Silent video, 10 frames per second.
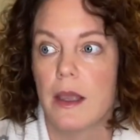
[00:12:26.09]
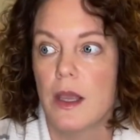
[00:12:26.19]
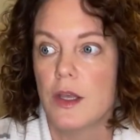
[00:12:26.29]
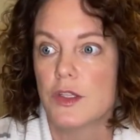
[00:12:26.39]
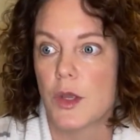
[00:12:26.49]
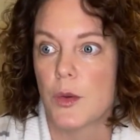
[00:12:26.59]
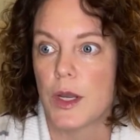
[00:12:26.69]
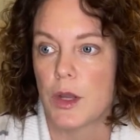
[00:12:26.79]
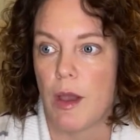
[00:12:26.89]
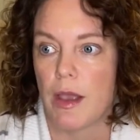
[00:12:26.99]
So
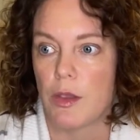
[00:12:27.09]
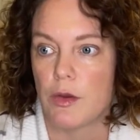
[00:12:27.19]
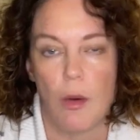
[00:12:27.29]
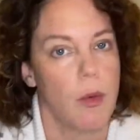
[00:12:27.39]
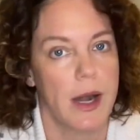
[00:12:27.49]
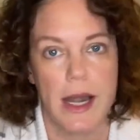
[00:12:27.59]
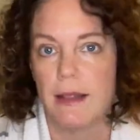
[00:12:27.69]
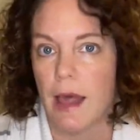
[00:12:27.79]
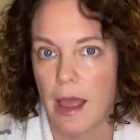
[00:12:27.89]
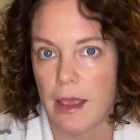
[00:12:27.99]
you don't want any
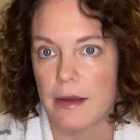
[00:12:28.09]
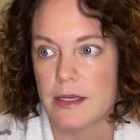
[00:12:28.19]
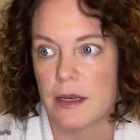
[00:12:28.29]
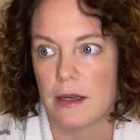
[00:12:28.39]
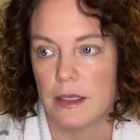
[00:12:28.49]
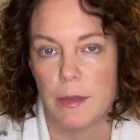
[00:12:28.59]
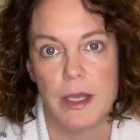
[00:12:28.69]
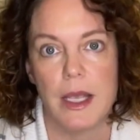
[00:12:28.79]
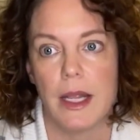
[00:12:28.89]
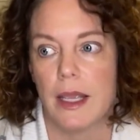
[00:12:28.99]
light in the
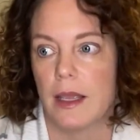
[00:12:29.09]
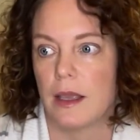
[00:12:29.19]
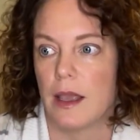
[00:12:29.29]
beginning,